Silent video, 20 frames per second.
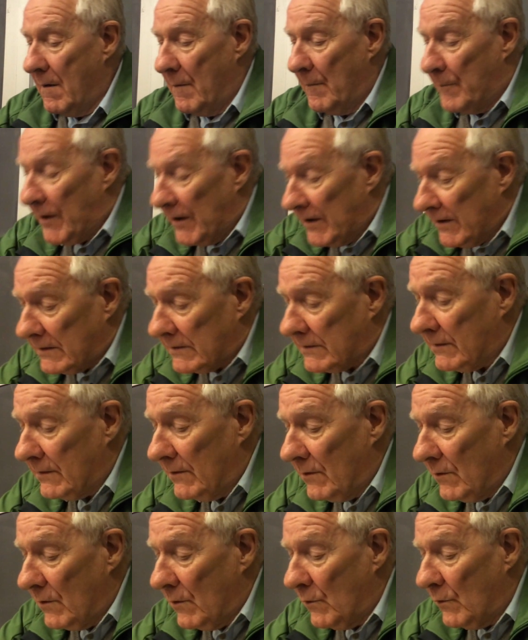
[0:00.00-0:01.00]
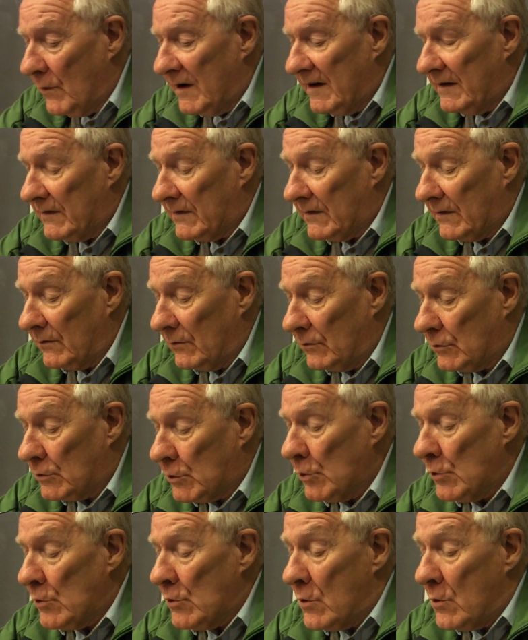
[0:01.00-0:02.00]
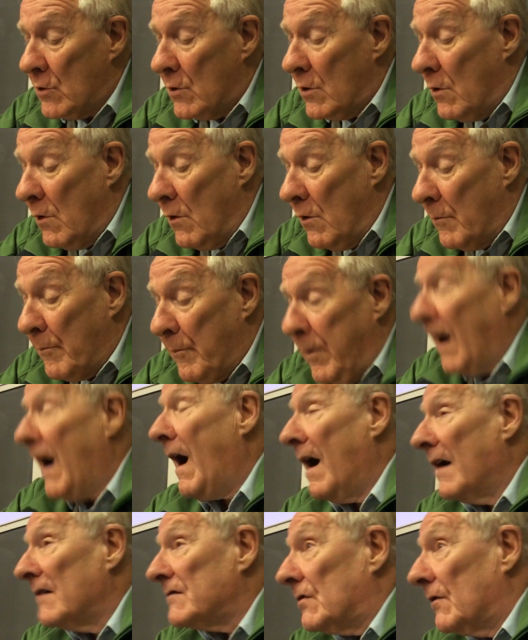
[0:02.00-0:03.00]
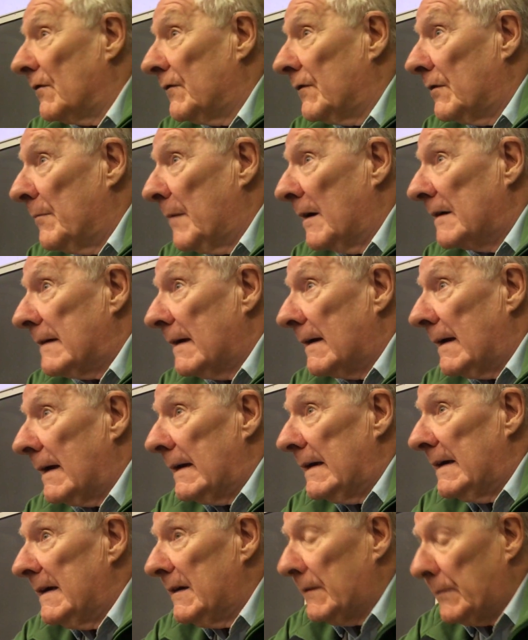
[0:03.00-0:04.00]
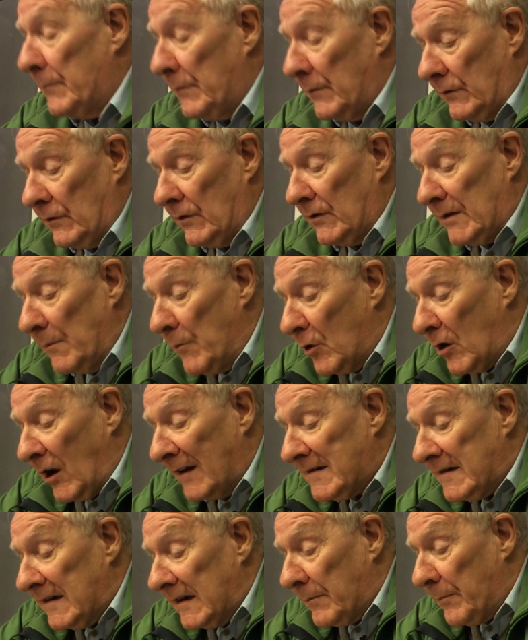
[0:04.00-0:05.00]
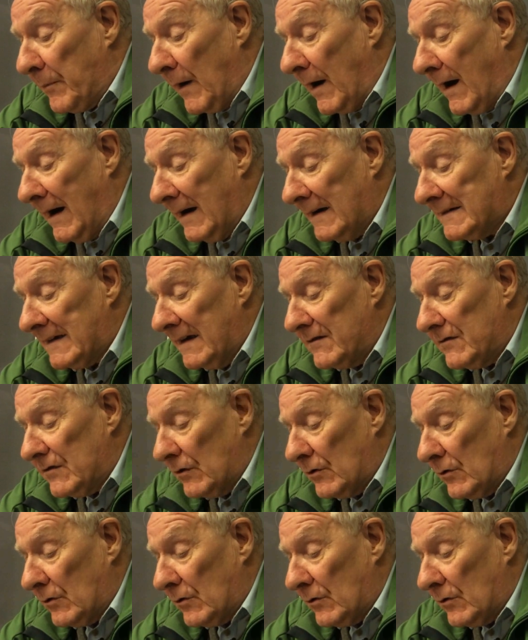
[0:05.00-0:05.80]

but with two parts of the materialism, the democratic part and the